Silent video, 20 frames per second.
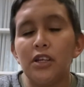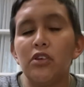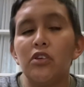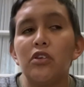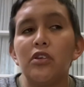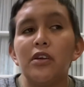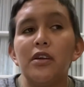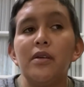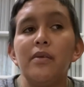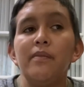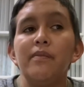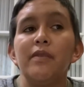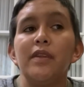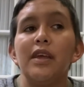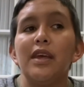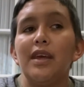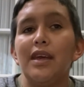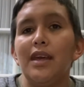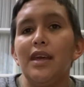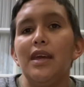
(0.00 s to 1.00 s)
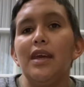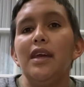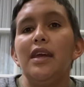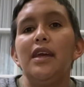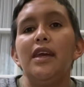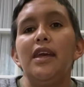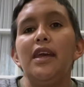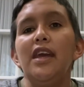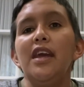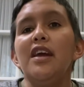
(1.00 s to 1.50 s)
order,
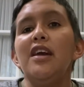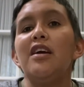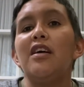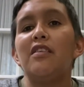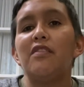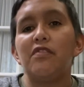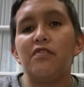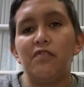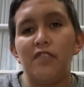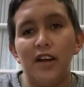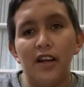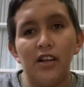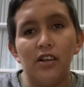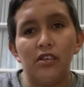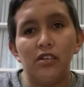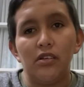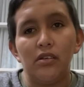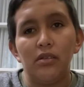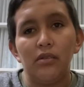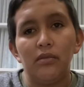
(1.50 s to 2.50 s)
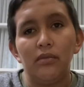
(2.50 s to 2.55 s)
he got fired.